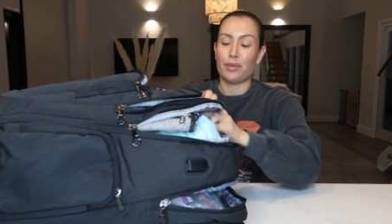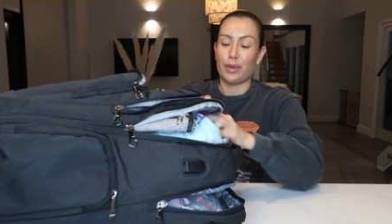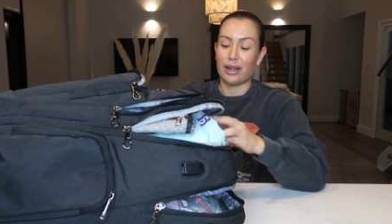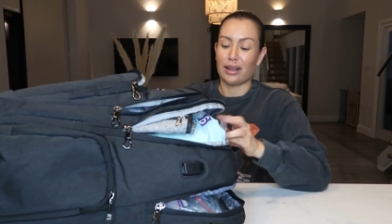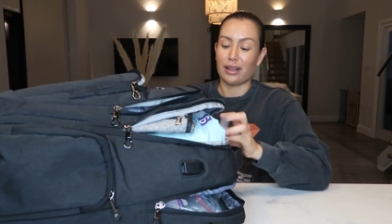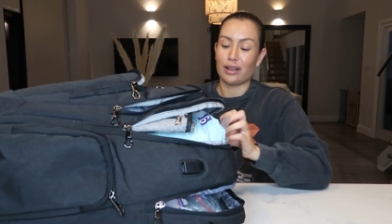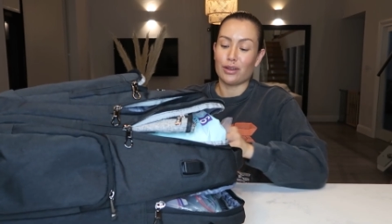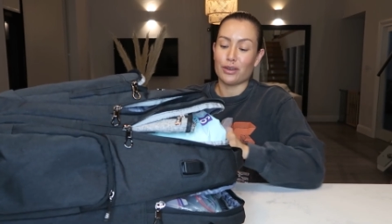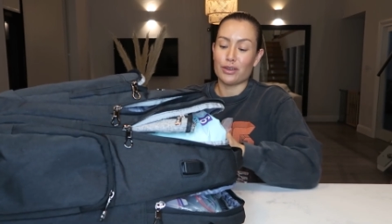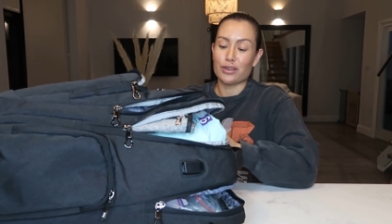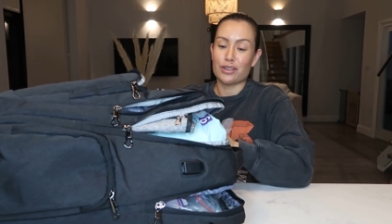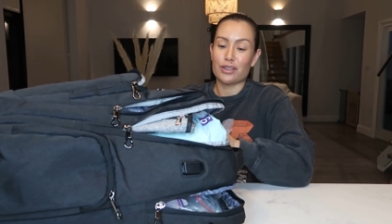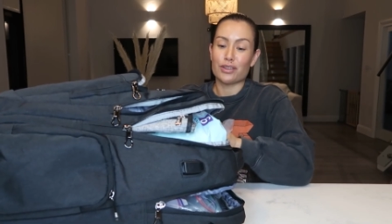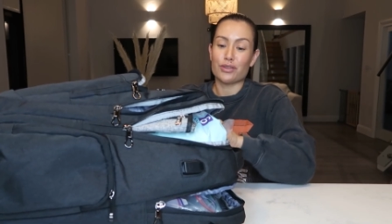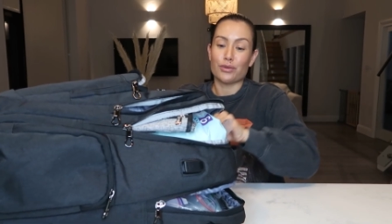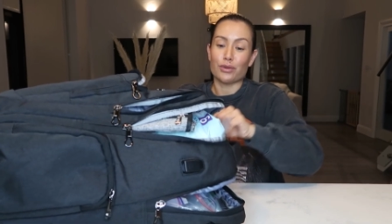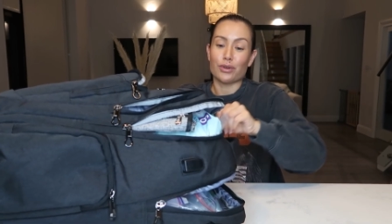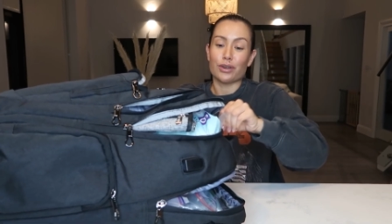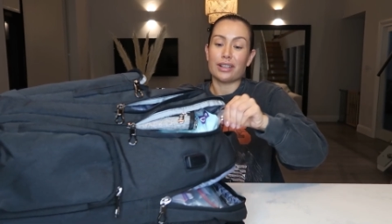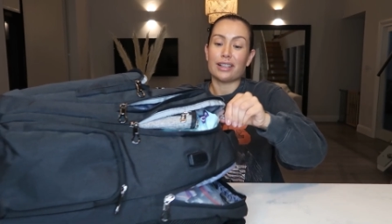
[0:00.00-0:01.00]
But it
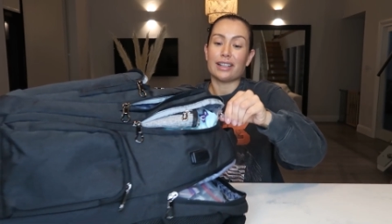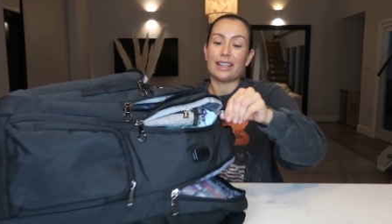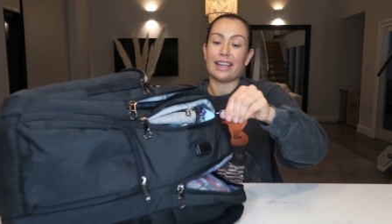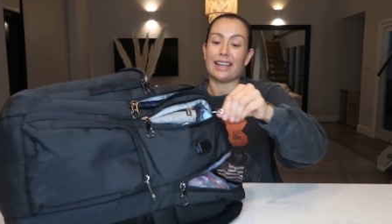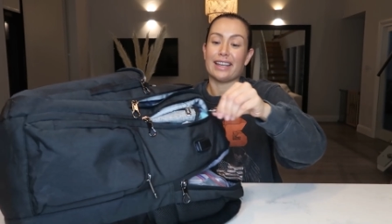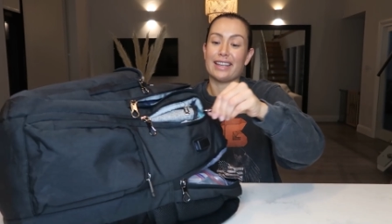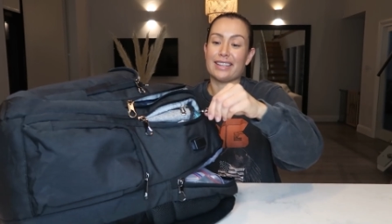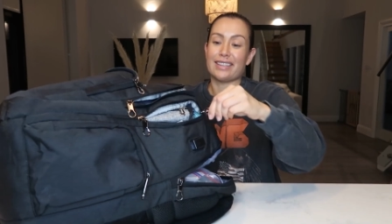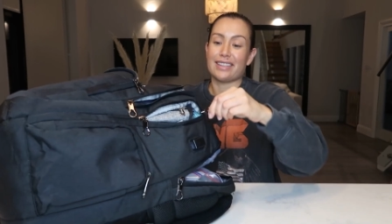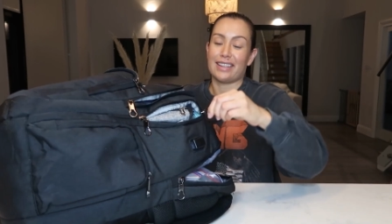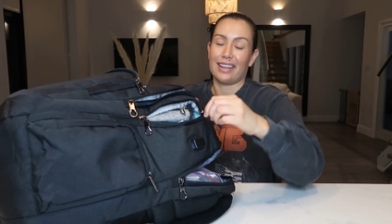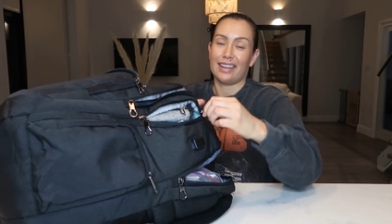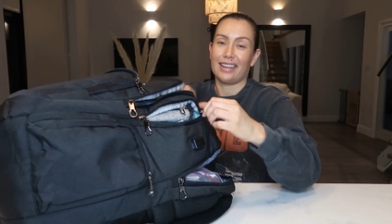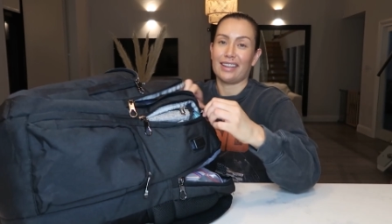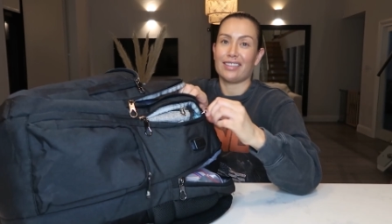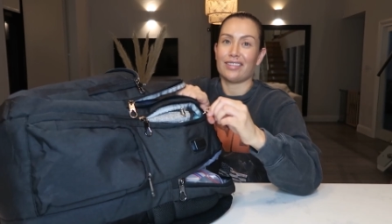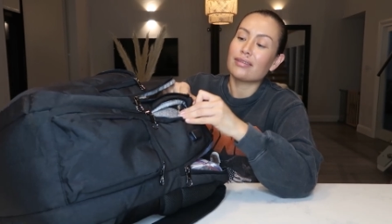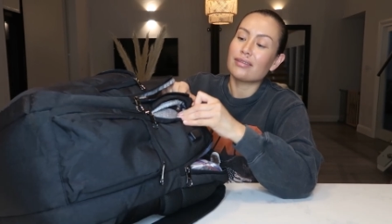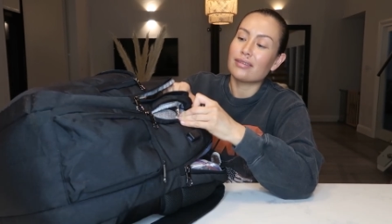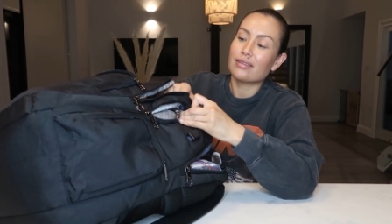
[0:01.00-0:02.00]
closes really
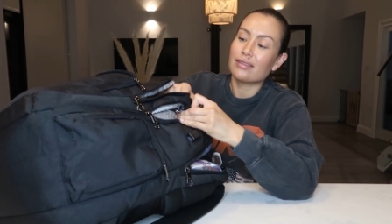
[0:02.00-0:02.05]
easy.